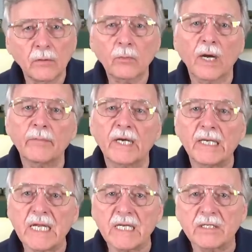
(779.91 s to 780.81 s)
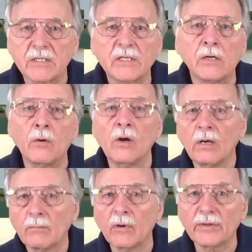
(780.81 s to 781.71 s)
where I'm going to need to do
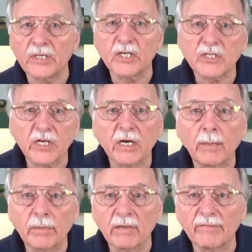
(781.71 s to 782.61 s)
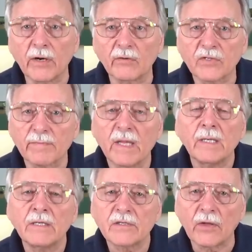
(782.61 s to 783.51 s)
more than just a couple of those.
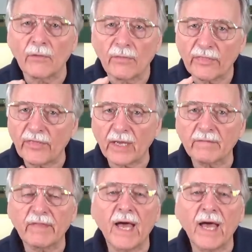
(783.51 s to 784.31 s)
So think of